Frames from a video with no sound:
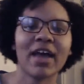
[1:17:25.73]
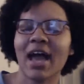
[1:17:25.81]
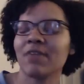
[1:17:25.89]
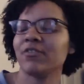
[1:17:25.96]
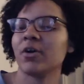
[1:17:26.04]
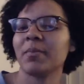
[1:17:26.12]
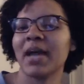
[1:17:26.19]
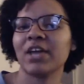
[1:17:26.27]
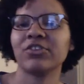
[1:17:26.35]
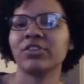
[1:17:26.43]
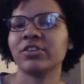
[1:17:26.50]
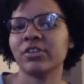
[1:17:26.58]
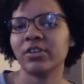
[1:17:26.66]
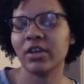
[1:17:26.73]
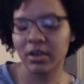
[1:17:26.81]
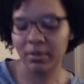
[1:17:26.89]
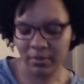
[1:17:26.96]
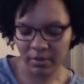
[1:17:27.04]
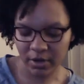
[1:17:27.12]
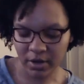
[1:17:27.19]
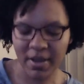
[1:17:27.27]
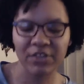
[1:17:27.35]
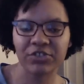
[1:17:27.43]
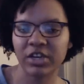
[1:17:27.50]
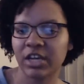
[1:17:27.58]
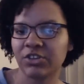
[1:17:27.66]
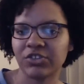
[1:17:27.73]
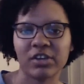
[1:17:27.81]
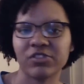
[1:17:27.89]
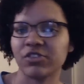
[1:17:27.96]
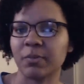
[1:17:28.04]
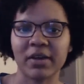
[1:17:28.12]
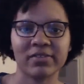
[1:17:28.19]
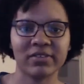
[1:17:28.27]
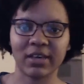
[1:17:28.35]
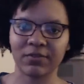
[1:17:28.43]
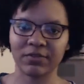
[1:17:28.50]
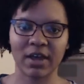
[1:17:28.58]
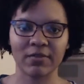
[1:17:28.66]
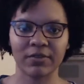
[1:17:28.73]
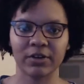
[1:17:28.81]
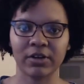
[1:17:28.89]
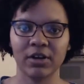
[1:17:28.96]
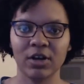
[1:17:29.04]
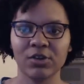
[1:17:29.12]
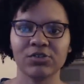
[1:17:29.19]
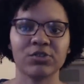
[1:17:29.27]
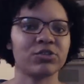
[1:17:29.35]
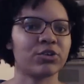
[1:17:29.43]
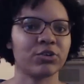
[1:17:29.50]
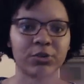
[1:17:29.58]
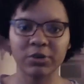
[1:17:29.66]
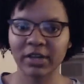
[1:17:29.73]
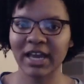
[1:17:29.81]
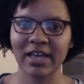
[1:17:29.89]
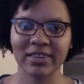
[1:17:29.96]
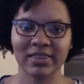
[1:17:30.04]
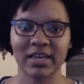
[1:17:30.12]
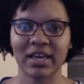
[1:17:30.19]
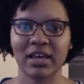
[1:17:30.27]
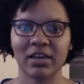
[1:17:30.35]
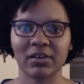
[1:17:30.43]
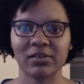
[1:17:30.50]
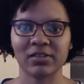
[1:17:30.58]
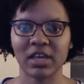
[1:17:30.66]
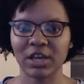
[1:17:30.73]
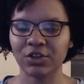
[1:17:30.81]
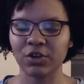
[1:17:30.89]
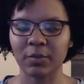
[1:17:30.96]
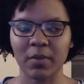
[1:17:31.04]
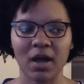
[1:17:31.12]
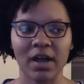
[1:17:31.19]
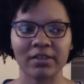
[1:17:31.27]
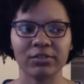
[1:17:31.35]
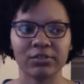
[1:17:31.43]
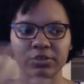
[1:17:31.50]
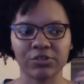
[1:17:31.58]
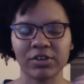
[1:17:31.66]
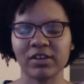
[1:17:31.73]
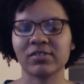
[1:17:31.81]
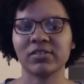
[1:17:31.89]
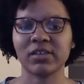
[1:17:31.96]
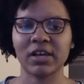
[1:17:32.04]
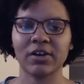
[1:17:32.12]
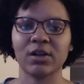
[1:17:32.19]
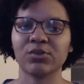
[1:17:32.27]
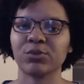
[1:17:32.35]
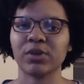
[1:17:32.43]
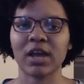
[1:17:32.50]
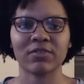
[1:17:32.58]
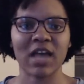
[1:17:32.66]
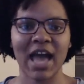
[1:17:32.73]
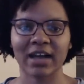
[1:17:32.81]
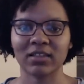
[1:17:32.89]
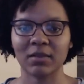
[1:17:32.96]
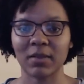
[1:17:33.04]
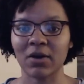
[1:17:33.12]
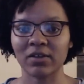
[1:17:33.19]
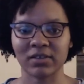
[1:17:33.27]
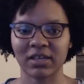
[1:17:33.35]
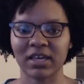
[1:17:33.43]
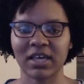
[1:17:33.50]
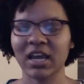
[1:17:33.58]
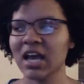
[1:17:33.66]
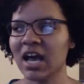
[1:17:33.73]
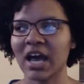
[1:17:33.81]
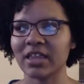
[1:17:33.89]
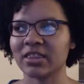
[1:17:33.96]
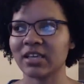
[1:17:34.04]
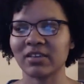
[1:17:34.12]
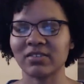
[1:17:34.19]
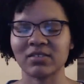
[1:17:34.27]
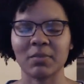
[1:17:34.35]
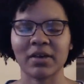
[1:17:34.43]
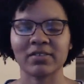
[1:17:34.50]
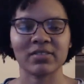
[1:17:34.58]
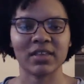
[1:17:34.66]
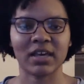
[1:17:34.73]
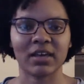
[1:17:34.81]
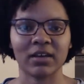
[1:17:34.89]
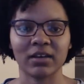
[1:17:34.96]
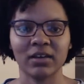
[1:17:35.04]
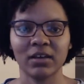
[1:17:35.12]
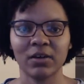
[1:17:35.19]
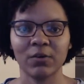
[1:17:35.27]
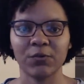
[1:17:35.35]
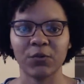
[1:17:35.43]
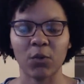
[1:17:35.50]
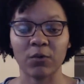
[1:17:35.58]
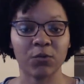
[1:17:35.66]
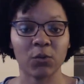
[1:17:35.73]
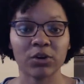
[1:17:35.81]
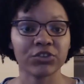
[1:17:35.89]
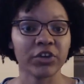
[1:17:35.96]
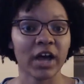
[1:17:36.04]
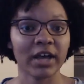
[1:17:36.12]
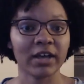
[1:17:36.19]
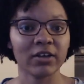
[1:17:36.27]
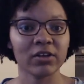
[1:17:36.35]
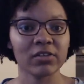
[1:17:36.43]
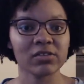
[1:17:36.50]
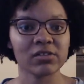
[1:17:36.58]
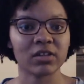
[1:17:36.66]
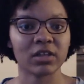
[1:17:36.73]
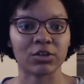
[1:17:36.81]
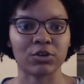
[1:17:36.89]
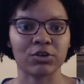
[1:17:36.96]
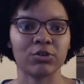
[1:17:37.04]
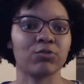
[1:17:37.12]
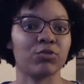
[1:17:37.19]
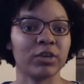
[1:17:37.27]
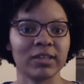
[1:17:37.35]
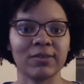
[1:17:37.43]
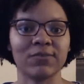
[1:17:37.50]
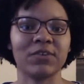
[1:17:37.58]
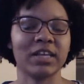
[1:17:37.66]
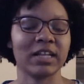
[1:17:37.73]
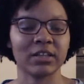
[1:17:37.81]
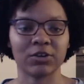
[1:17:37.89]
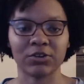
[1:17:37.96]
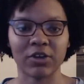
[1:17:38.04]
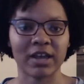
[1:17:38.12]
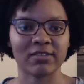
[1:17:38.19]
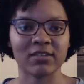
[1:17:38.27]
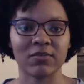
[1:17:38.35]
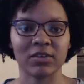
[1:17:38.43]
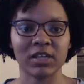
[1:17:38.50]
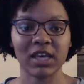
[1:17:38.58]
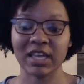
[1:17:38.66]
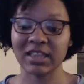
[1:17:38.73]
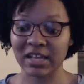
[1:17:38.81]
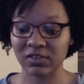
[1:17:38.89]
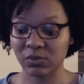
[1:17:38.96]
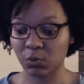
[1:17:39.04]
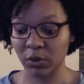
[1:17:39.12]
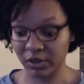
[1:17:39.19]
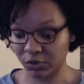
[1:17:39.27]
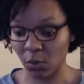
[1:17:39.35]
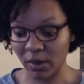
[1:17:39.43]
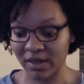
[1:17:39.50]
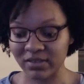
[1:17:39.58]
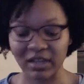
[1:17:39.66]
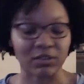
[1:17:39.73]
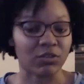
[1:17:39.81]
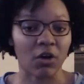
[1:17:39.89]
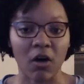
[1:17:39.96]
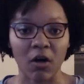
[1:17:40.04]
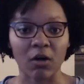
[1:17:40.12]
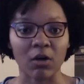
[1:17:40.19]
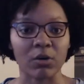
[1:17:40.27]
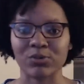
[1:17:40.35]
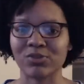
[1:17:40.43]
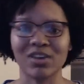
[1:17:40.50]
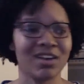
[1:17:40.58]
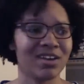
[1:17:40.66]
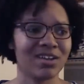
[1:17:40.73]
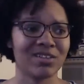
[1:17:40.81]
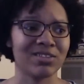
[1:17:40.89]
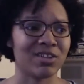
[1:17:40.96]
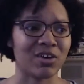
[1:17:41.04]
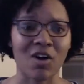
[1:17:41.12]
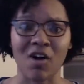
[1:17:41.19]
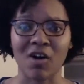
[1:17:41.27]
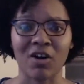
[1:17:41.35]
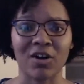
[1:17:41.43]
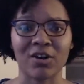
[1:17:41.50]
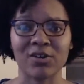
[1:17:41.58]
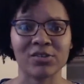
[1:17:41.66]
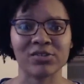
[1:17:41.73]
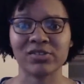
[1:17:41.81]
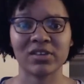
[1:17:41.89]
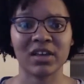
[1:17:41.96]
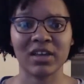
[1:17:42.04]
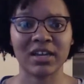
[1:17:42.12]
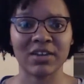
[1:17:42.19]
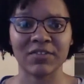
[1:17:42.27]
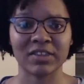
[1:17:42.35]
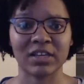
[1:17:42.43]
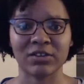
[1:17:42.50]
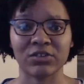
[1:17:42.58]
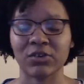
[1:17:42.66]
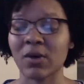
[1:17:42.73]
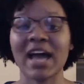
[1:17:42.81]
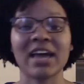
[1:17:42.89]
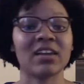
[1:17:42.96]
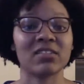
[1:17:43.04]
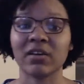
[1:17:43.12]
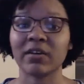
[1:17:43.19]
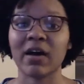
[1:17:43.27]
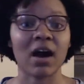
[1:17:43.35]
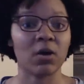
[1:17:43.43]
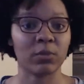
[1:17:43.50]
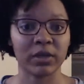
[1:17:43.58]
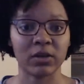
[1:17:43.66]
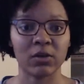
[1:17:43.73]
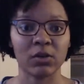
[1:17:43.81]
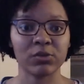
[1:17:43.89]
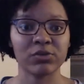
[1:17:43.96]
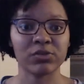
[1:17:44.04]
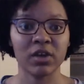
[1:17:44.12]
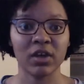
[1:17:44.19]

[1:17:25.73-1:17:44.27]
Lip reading: your imagination, it's your best gift ever. So to create things in your mind and to create scenarios where you have to act them out as a kid, I think is the best thing for a child. Like you're really feeding their creativity, and that's what toys like dolls, the cars, and everything do. I had a ton of Hot Wheels.